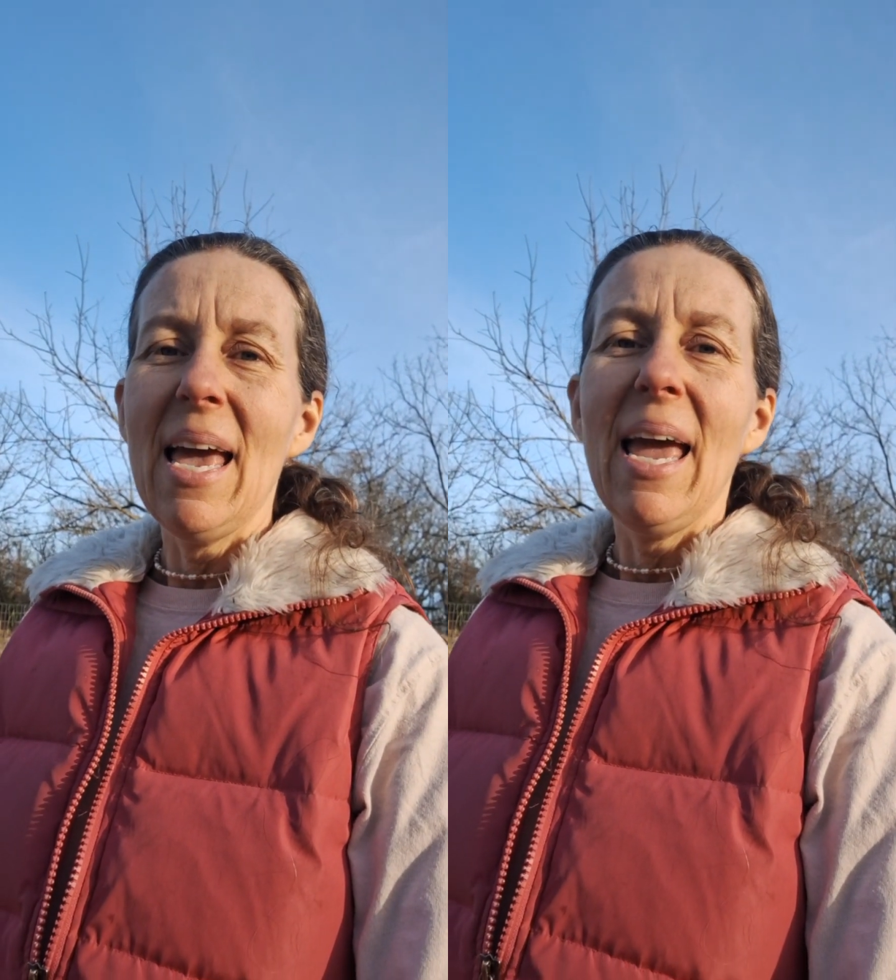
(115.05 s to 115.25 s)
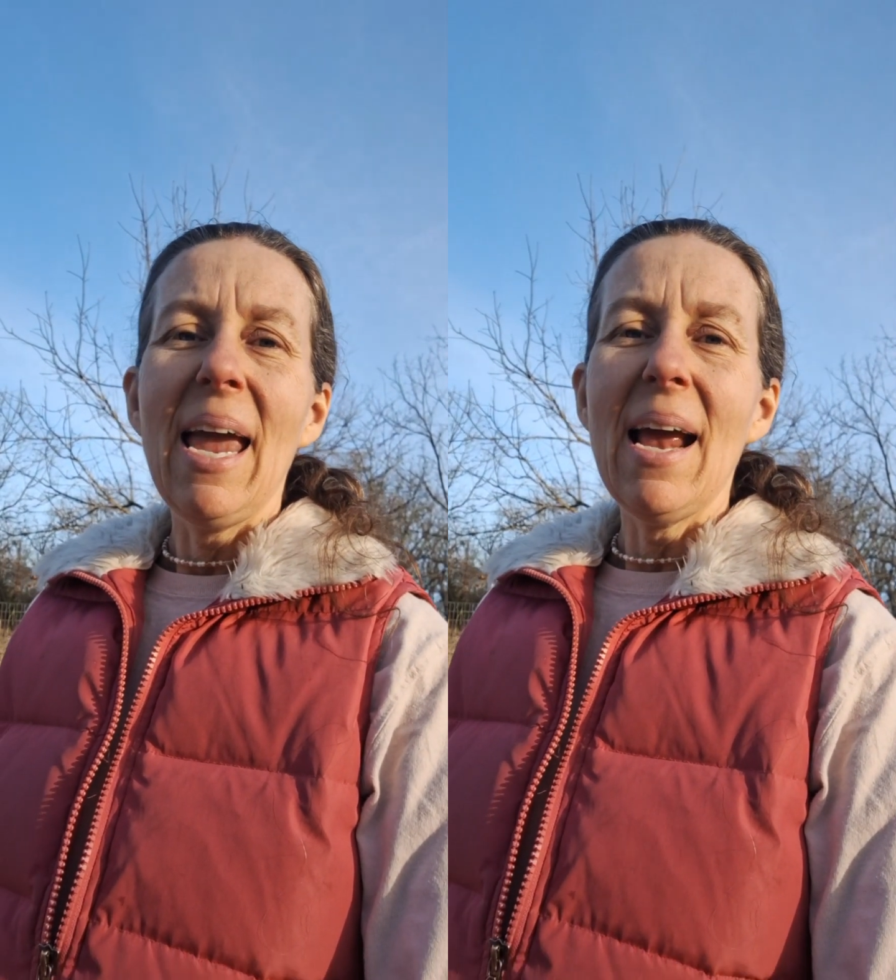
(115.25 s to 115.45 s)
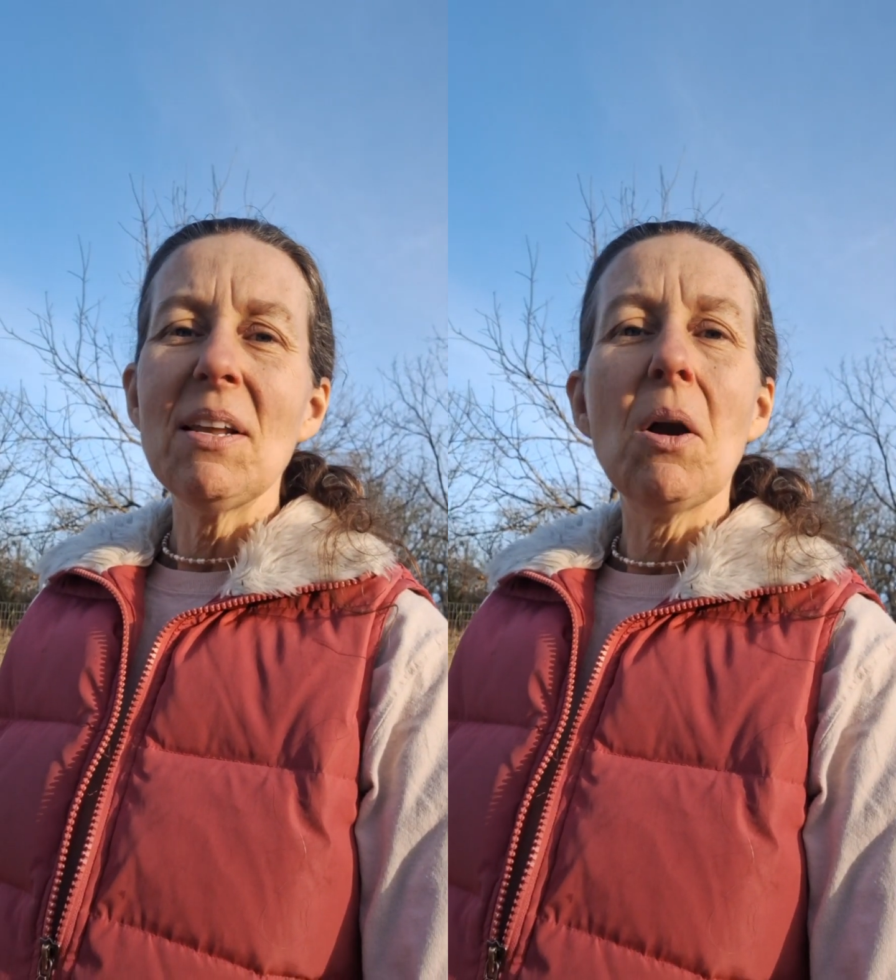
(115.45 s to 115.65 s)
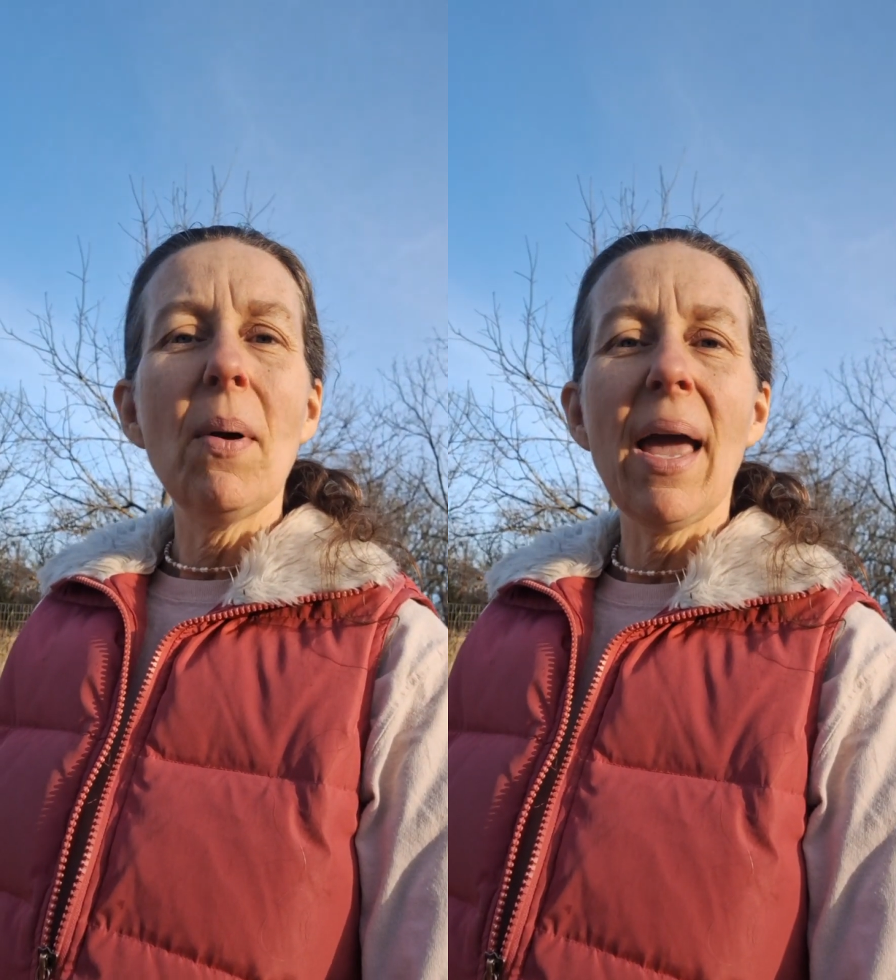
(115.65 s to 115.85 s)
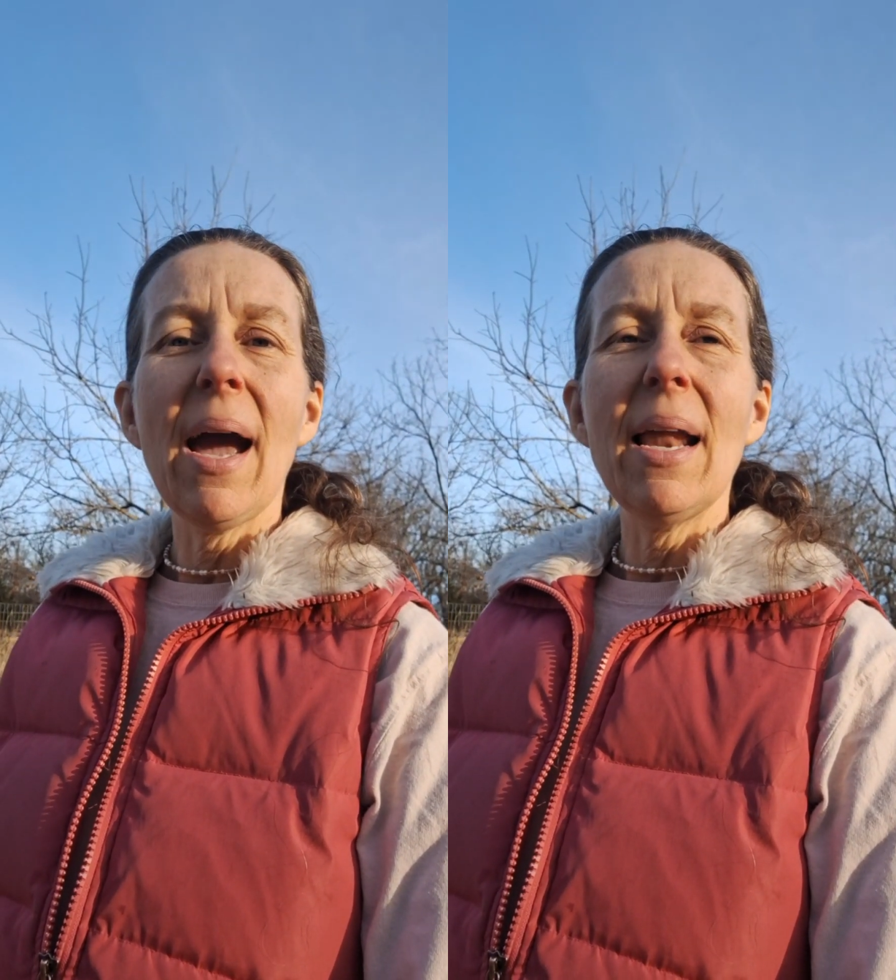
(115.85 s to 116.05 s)
and go
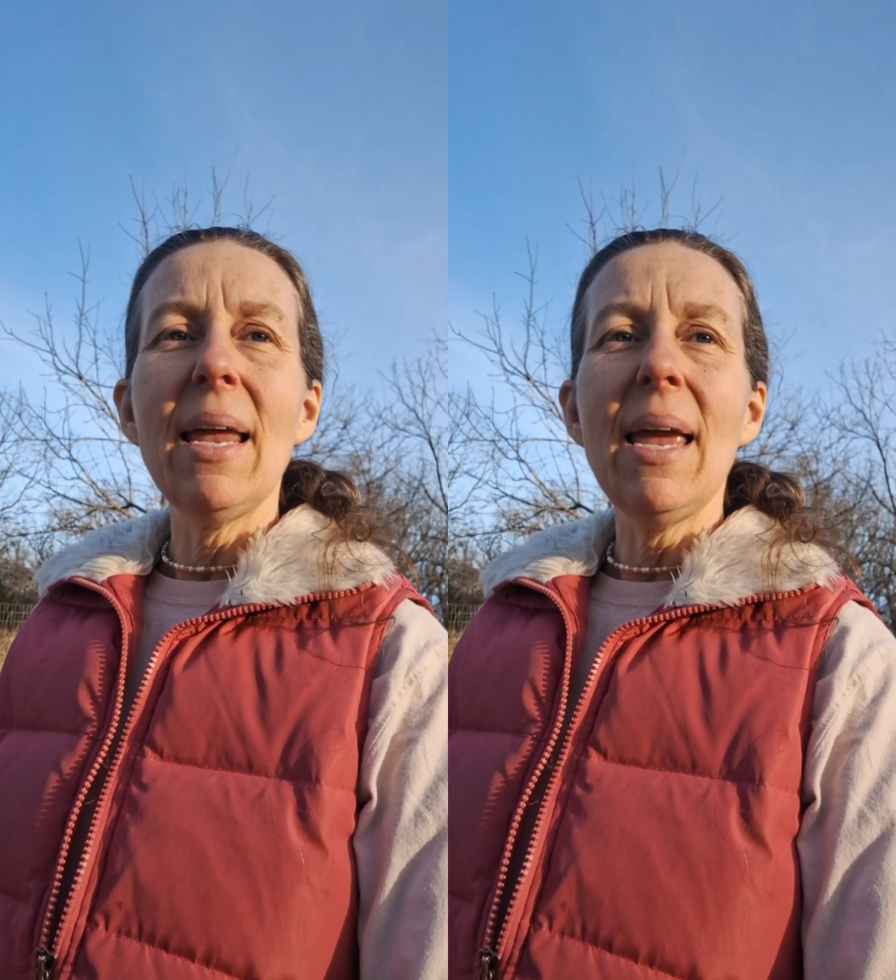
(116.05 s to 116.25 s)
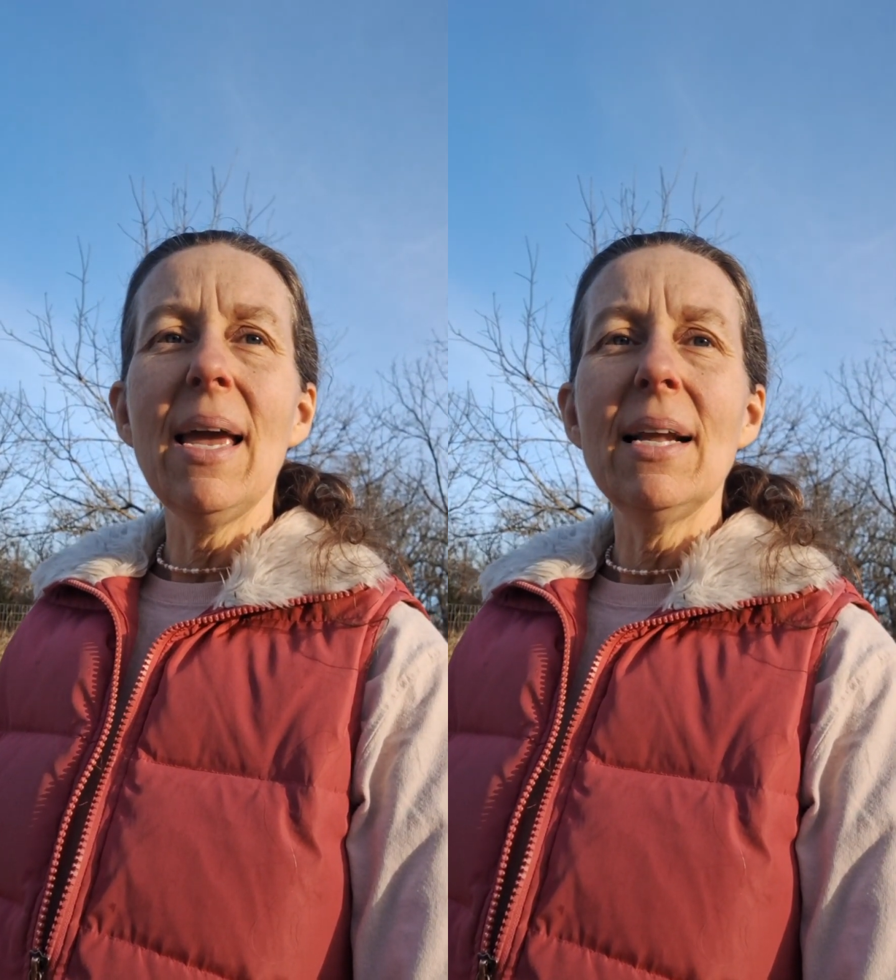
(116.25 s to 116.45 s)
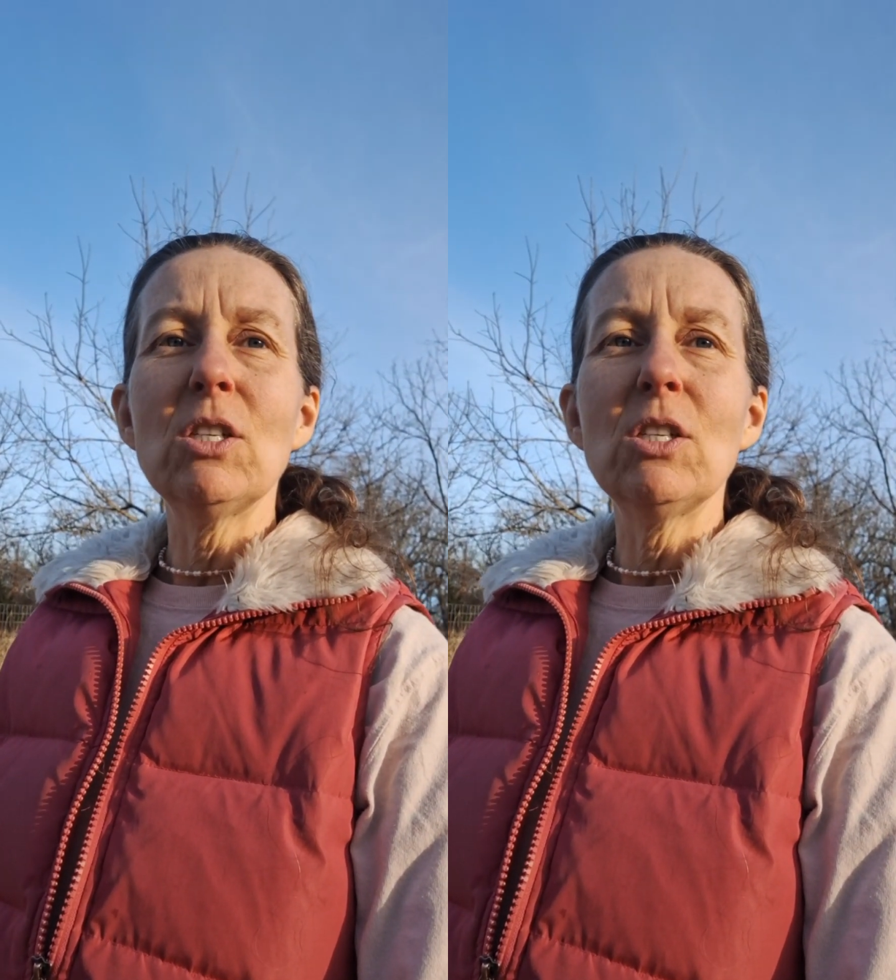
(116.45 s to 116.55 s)
ahead and